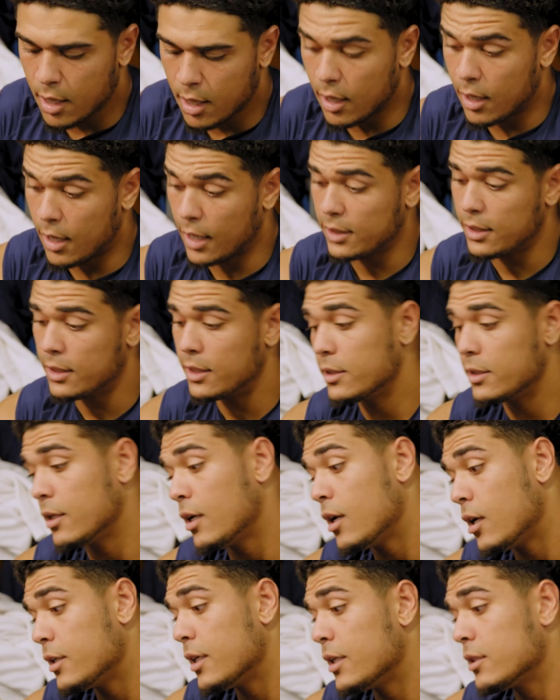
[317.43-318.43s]
I think,
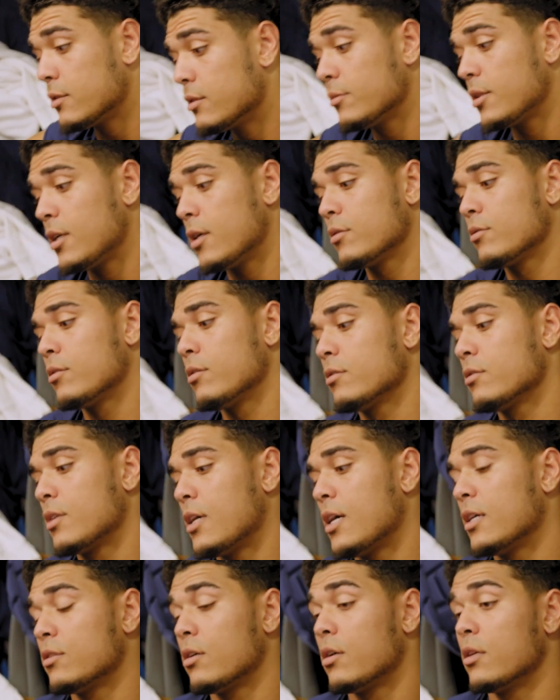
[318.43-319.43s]
yeah, sometimes when those
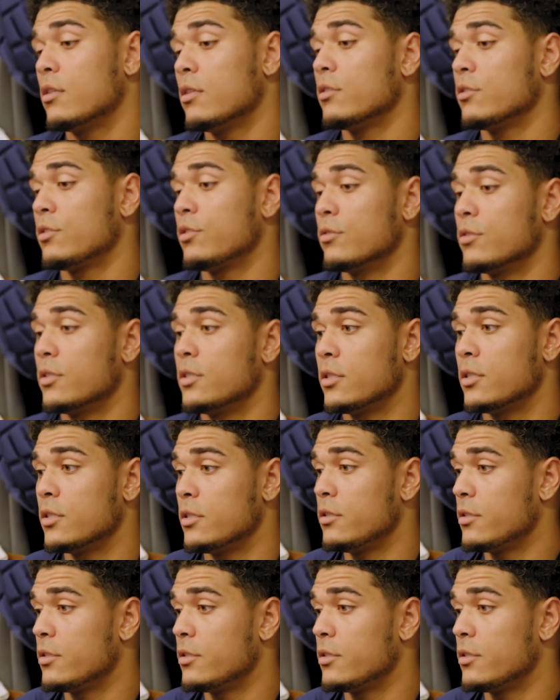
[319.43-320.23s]
guys are a little shorter,